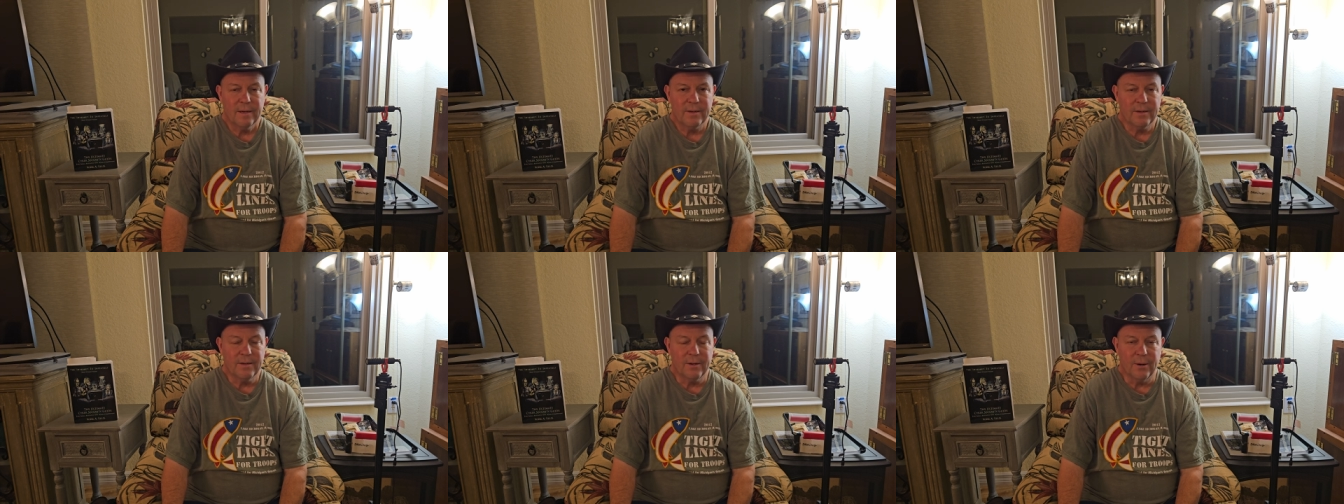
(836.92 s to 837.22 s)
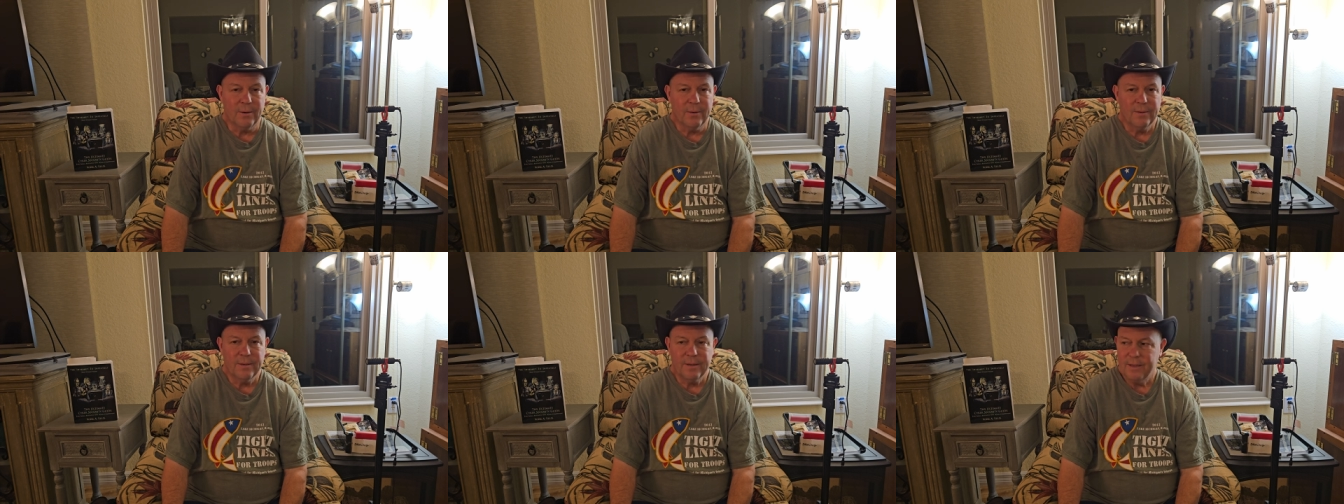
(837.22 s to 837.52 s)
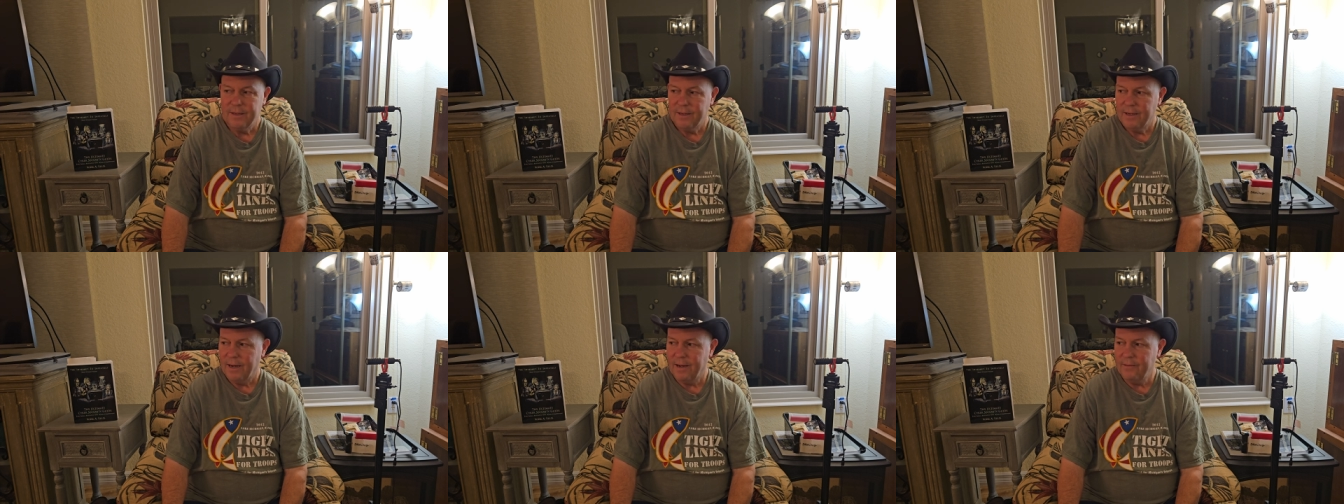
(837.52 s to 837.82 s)
You know,
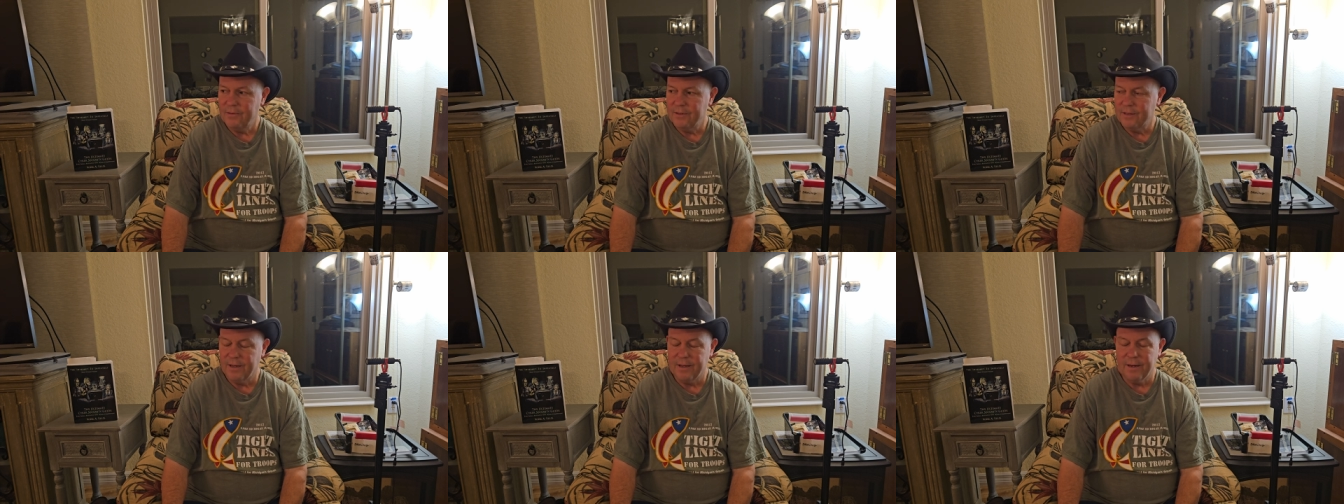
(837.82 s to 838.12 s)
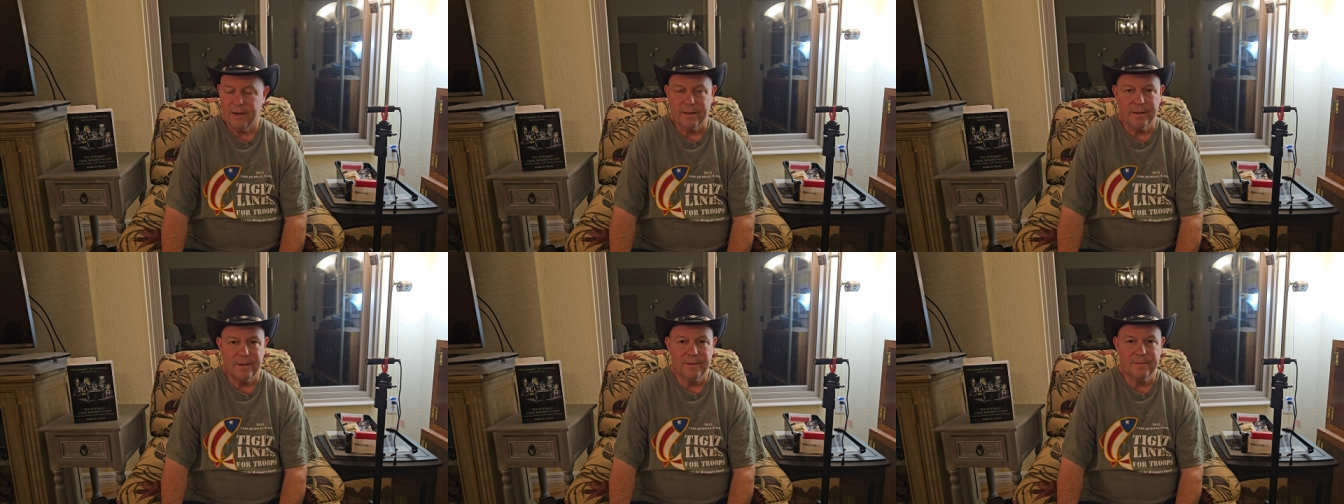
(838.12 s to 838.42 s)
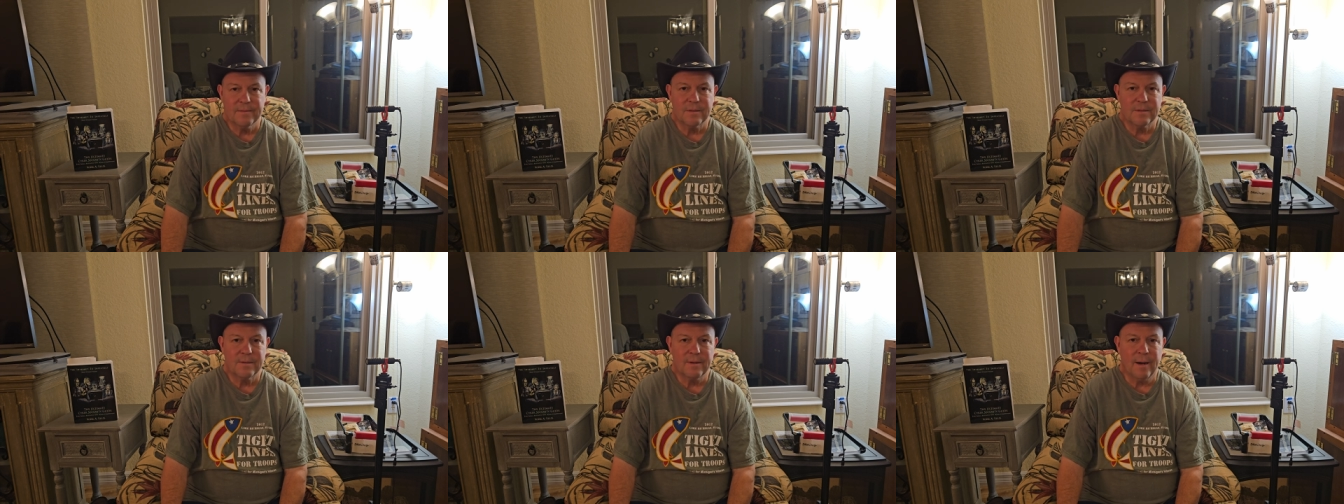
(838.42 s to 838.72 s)

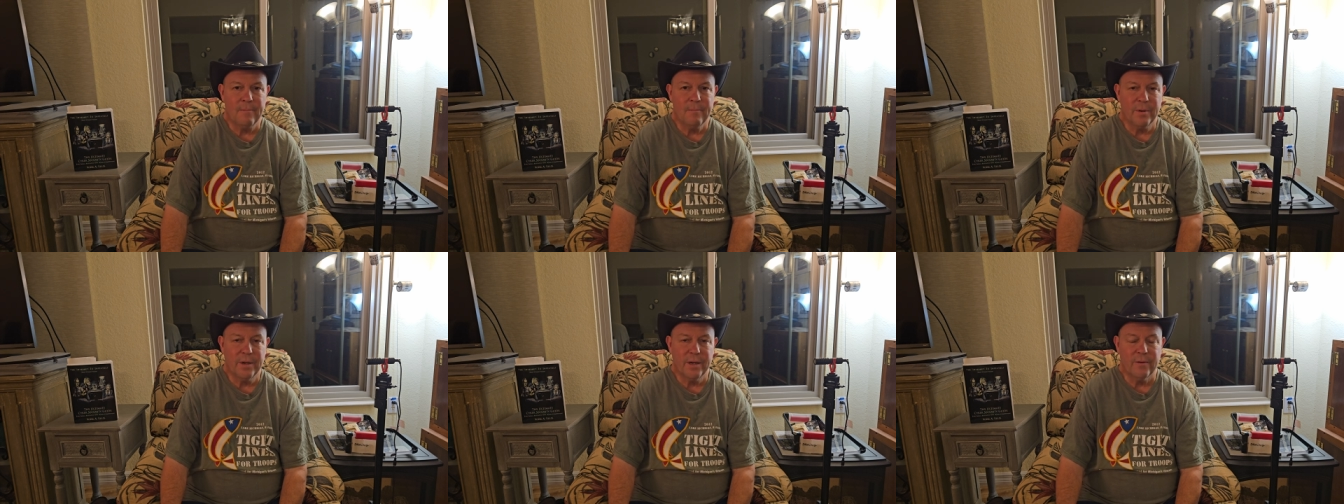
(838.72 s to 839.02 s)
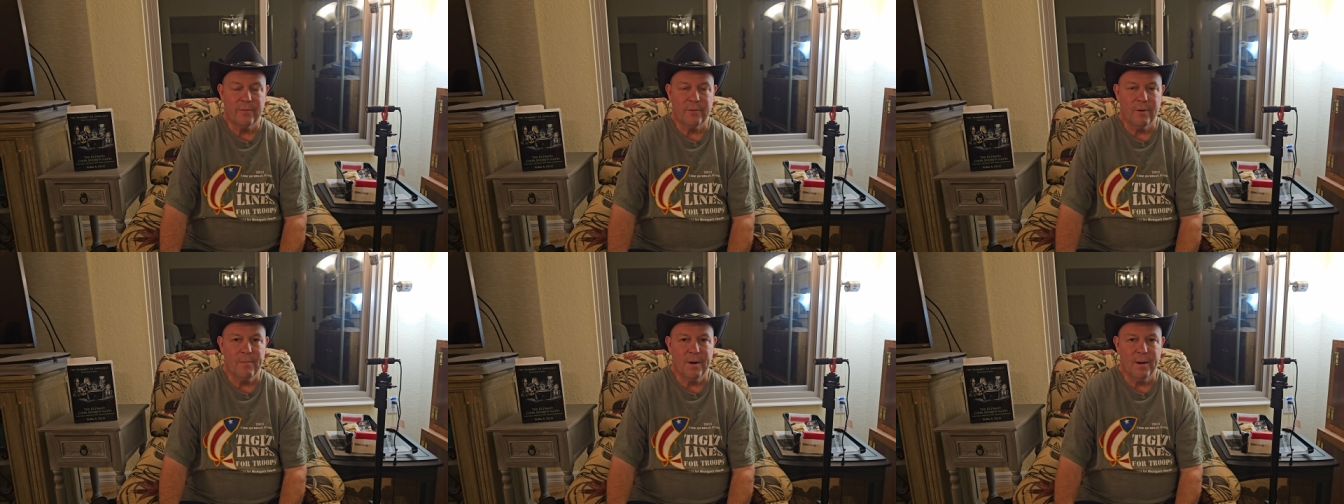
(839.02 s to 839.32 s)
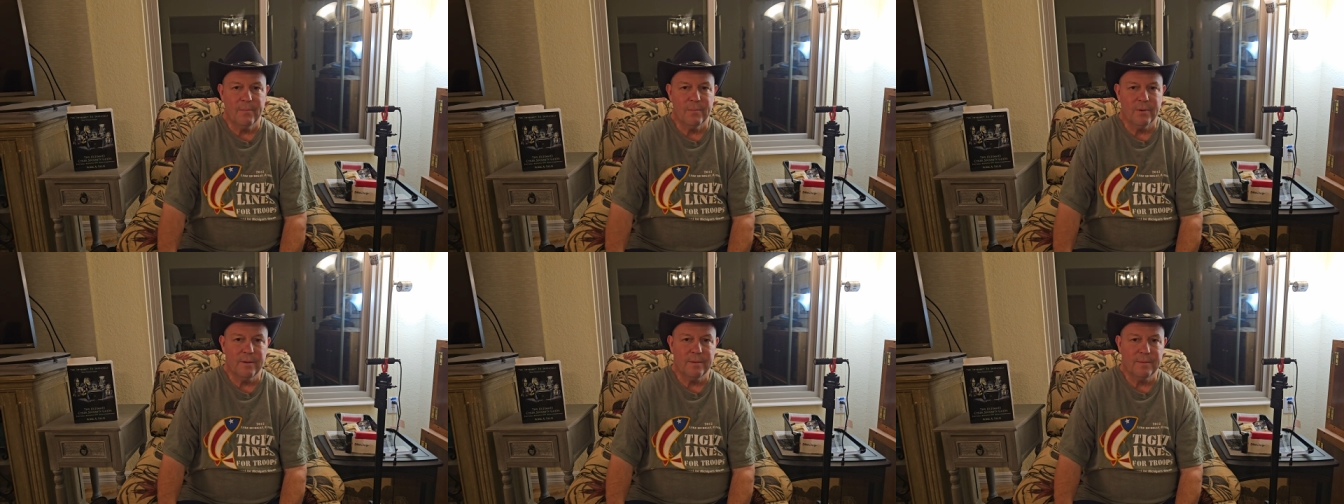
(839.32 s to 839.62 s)
evidently, I'm being
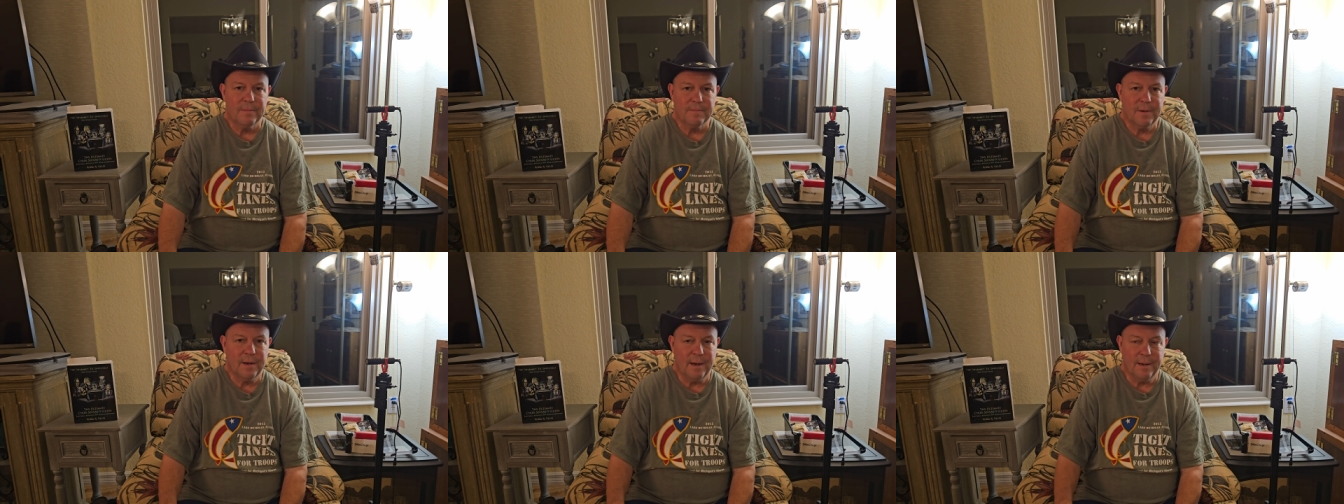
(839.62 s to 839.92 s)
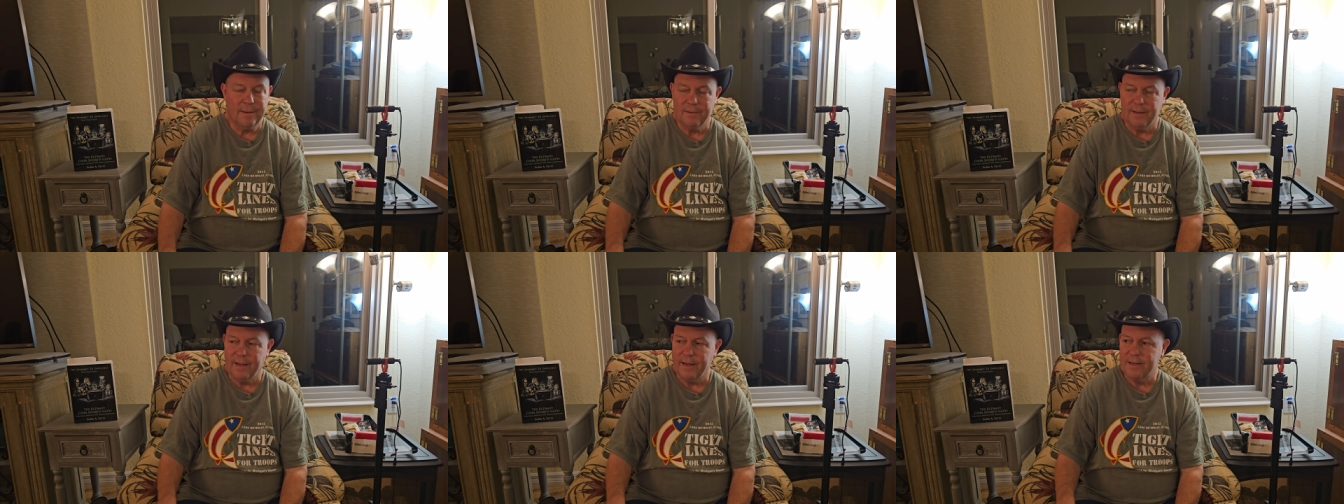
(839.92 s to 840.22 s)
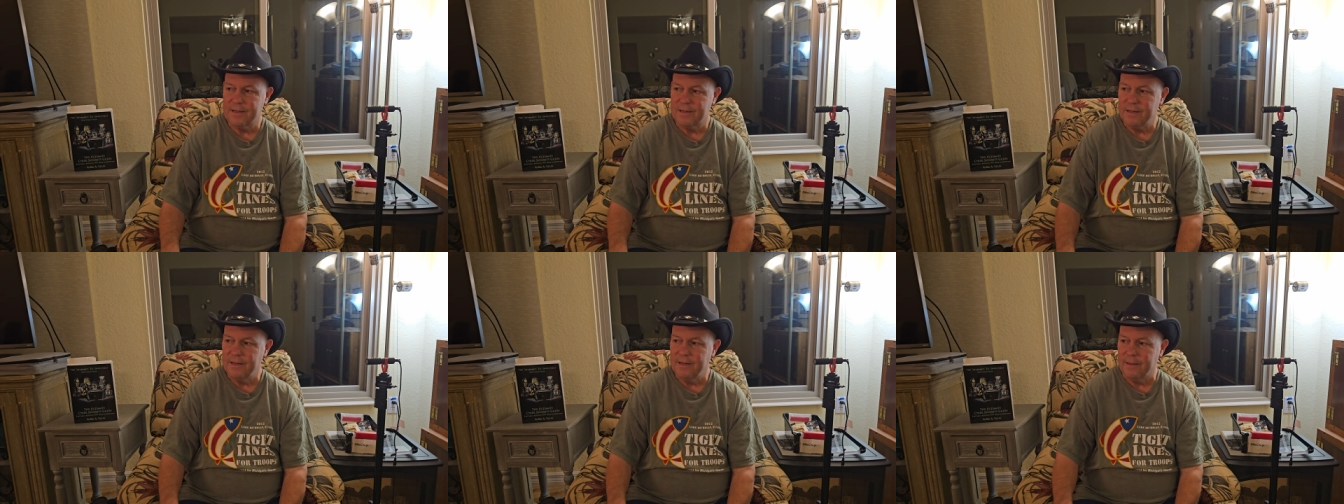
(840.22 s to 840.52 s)
remembered.
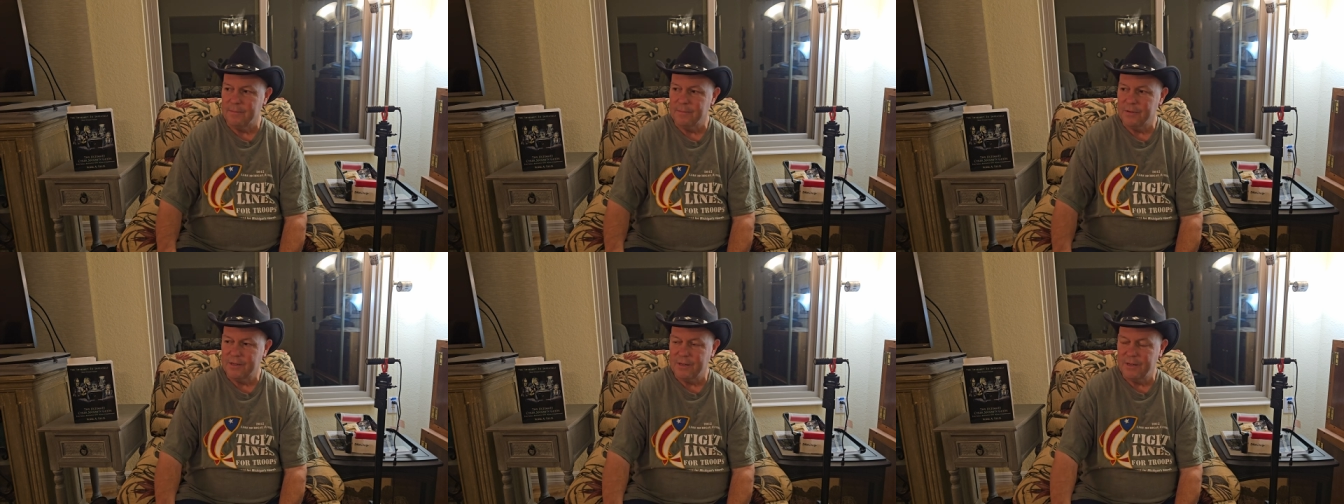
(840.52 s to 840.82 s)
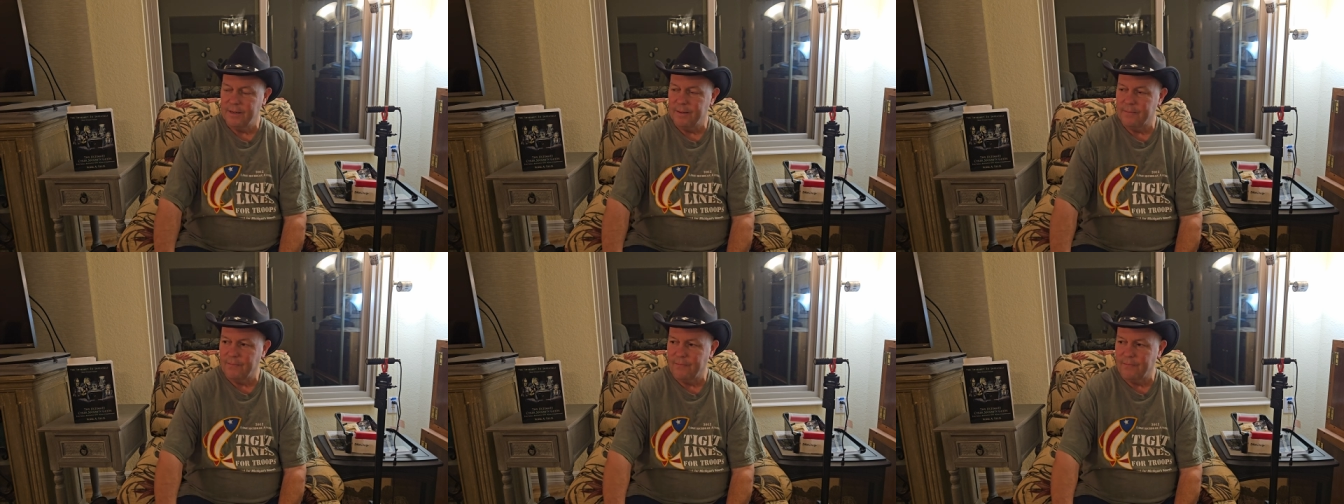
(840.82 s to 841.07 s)
I'm seeing